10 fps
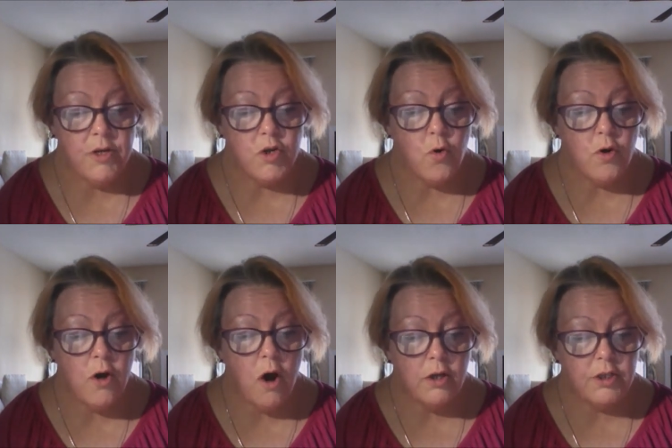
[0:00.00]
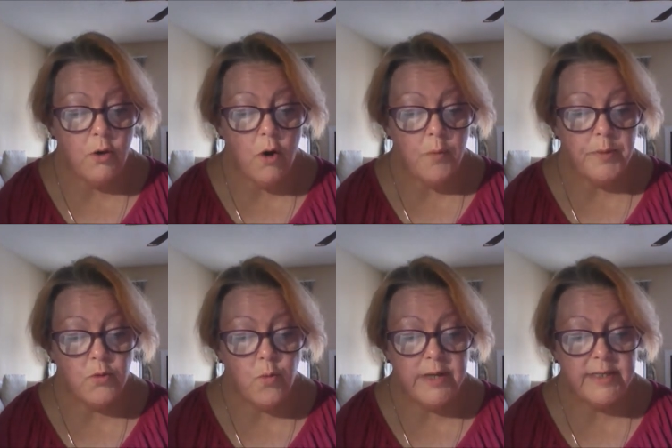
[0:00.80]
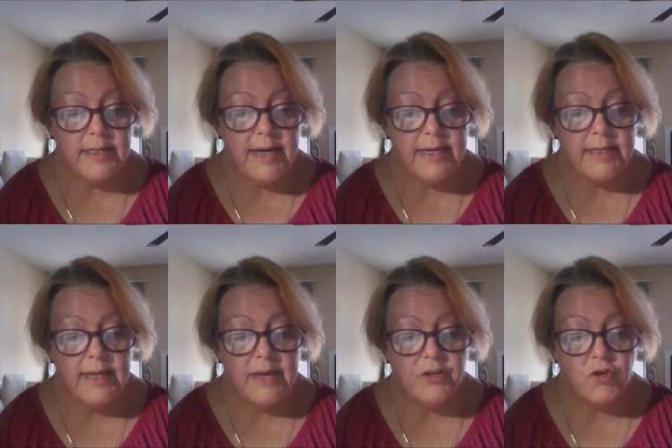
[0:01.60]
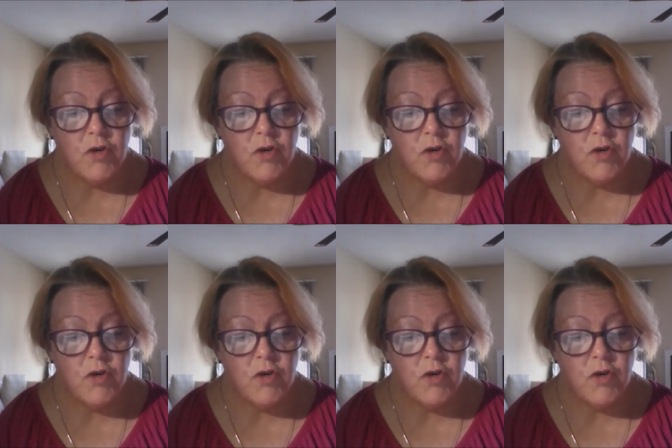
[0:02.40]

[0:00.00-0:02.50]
The door also opened once a day to let the